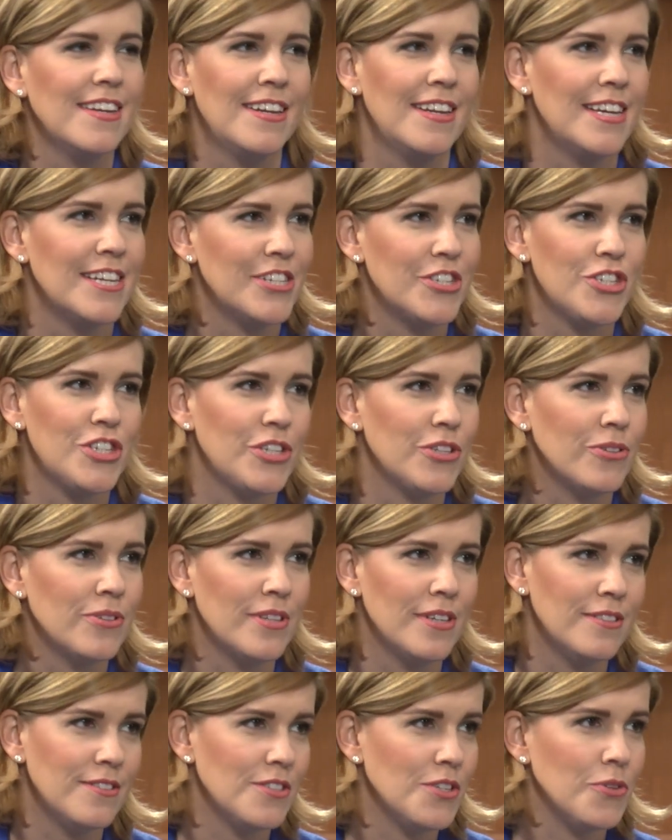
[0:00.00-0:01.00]
an issue
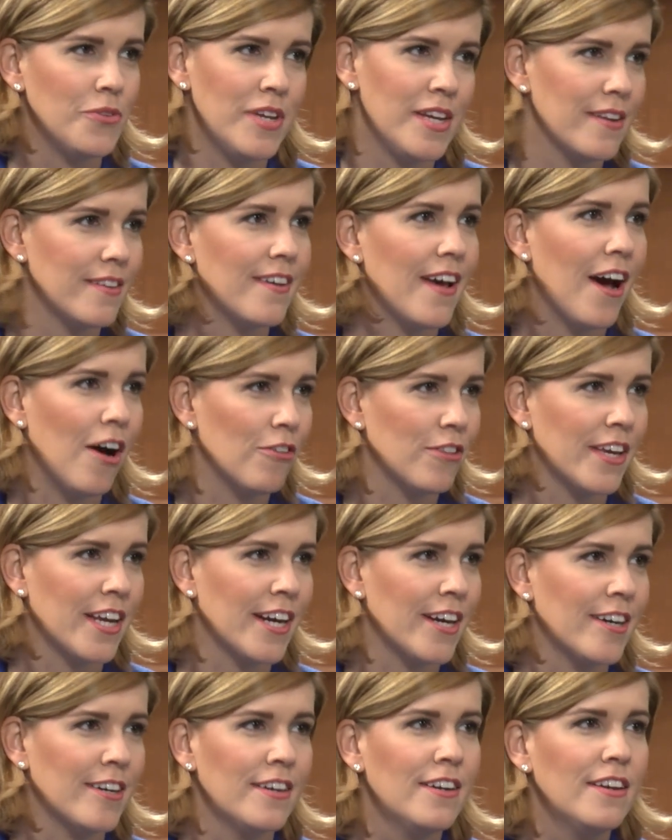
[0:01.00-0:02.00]
that's unique to
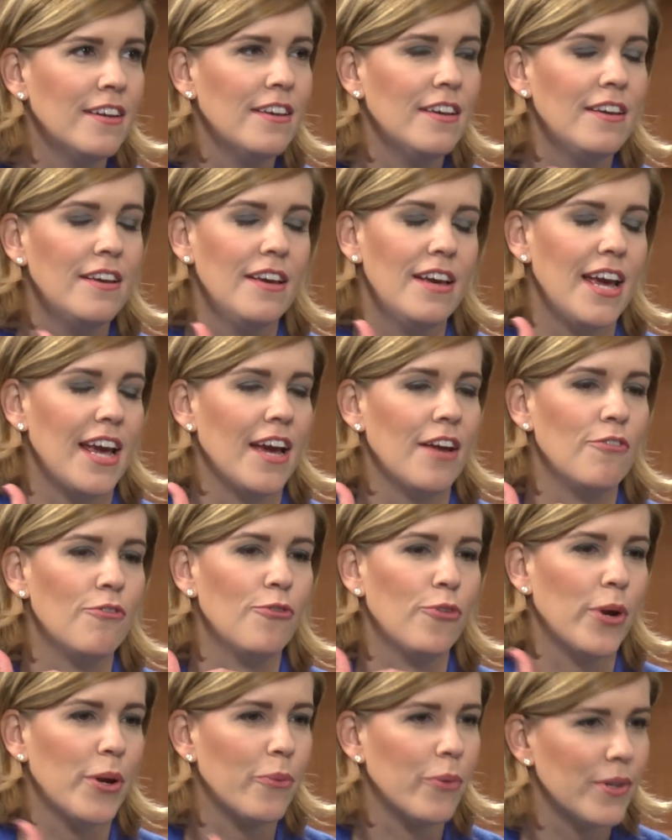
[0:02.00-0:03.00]
healthcare. And
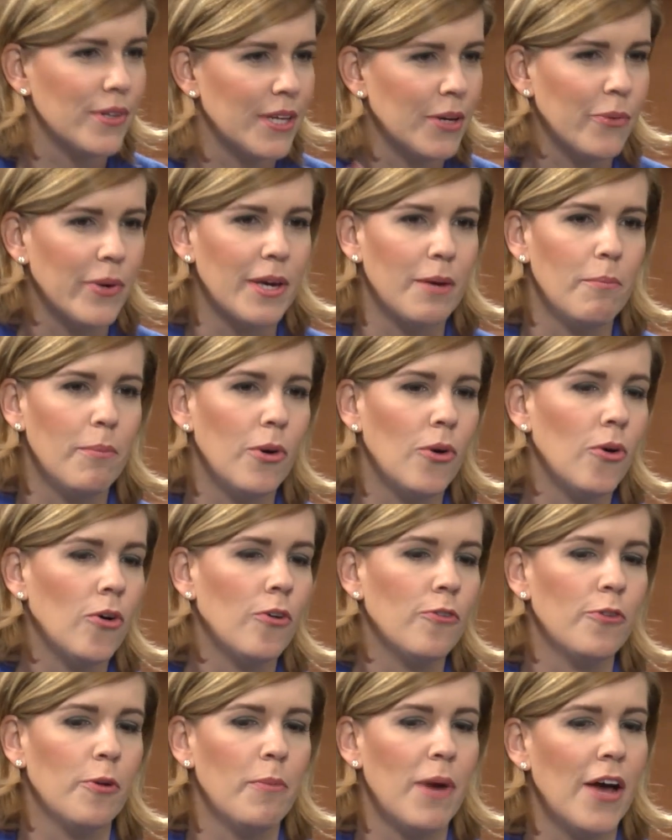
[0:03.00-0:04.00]
frequently we can pull
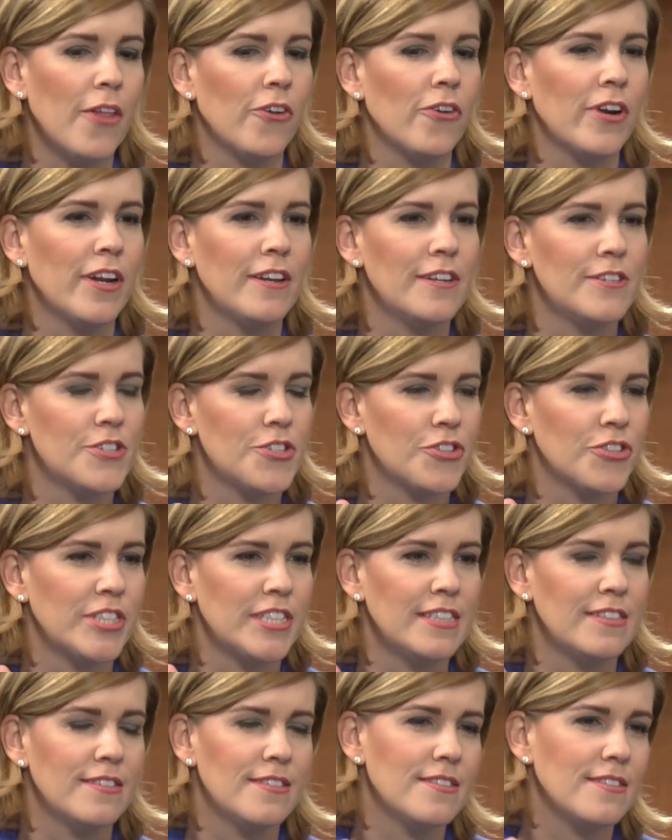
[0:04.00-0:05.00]
from other
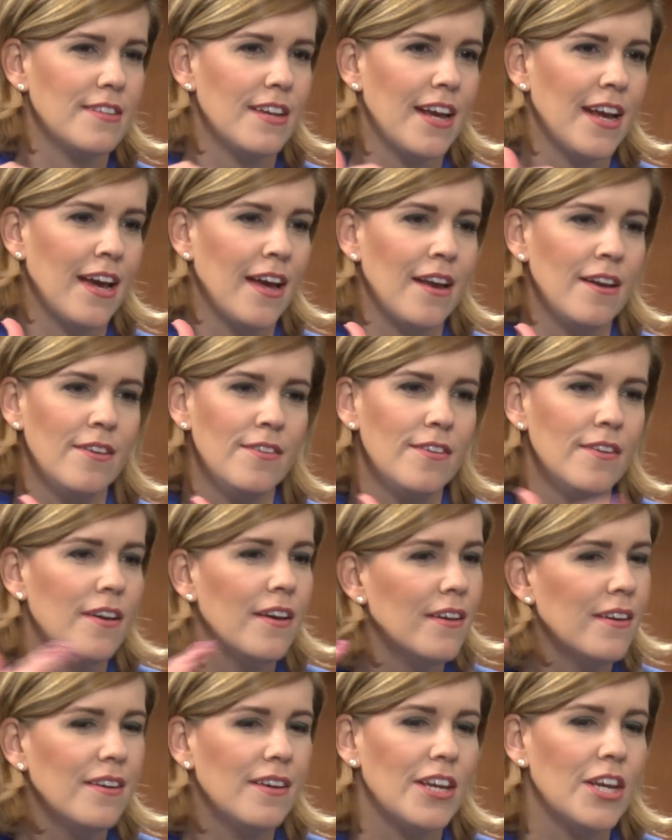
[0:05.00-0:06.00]
industries and
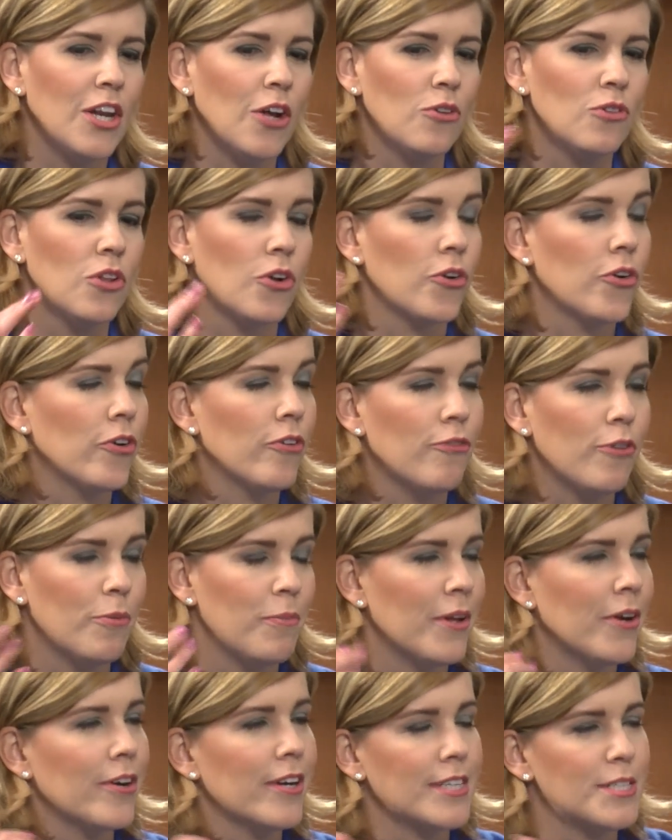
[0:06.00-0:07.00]
learn from
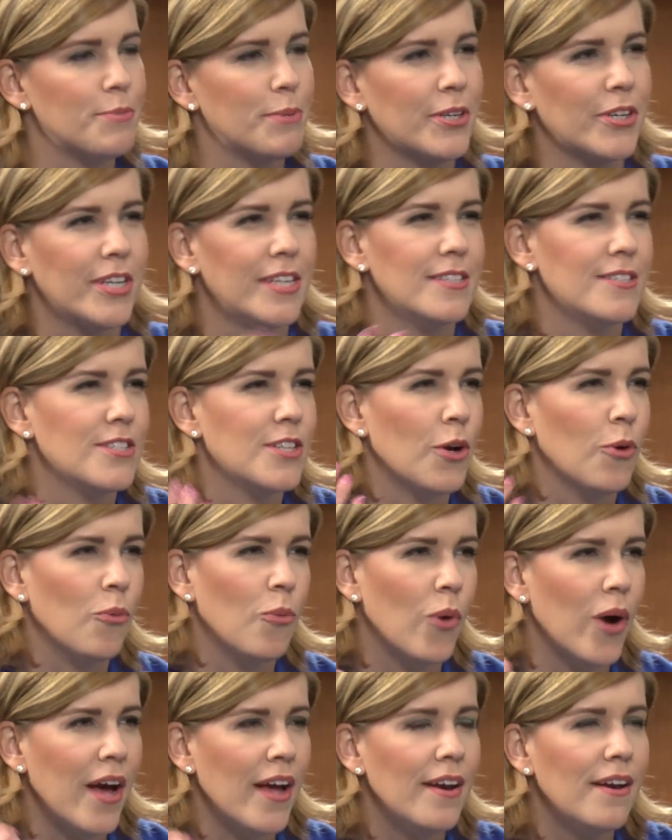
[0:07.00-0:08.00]
their experience. So
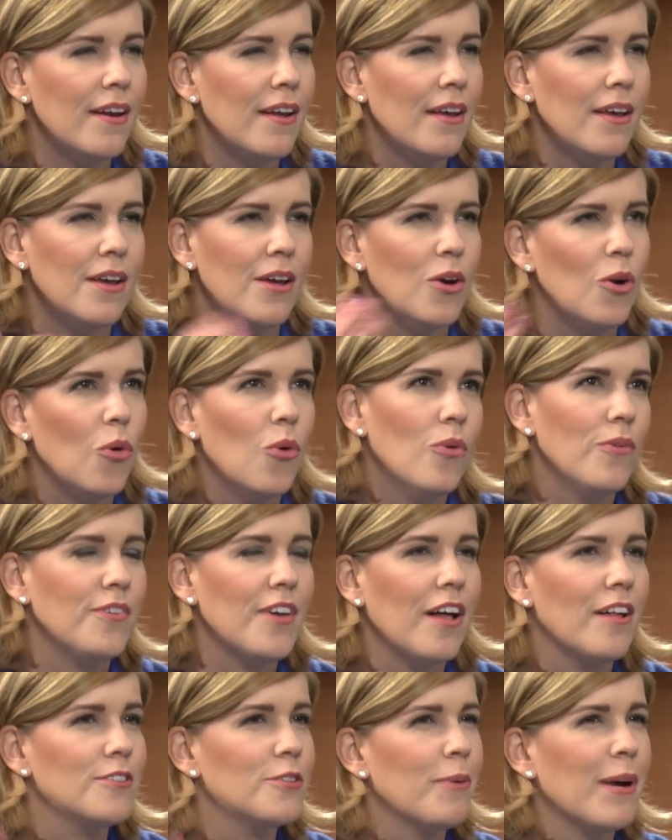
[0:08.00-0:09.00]

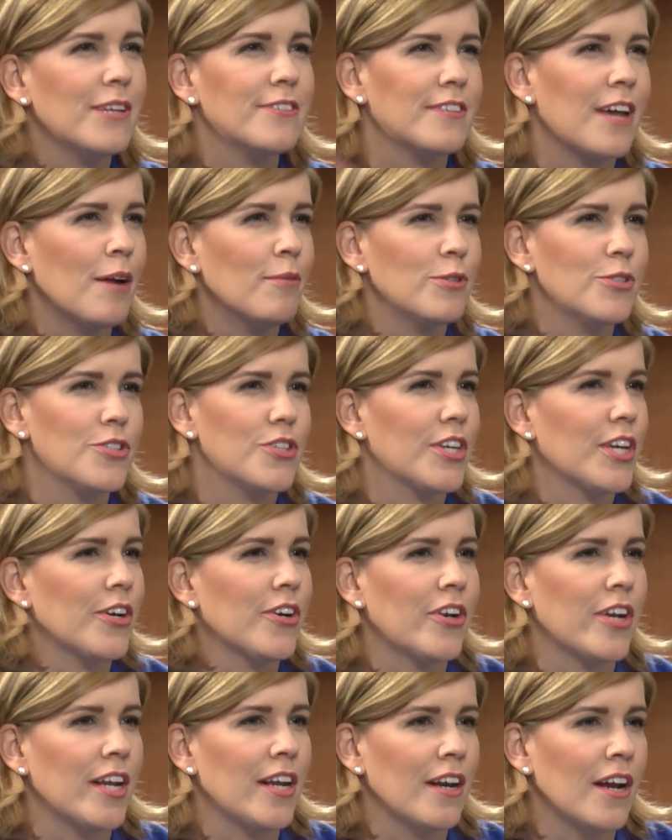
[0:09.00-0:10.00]
tell us about
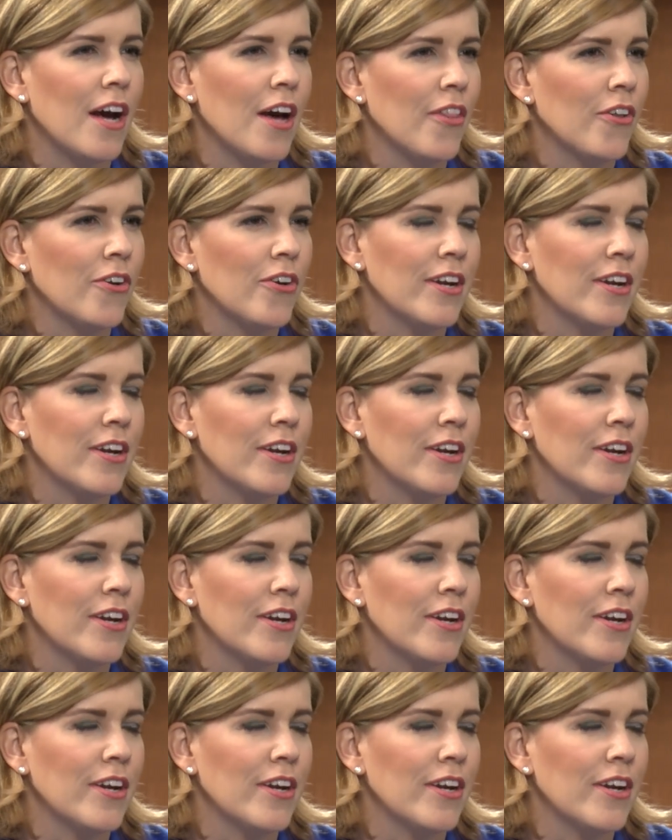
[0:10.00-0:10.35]
cybersecurity in other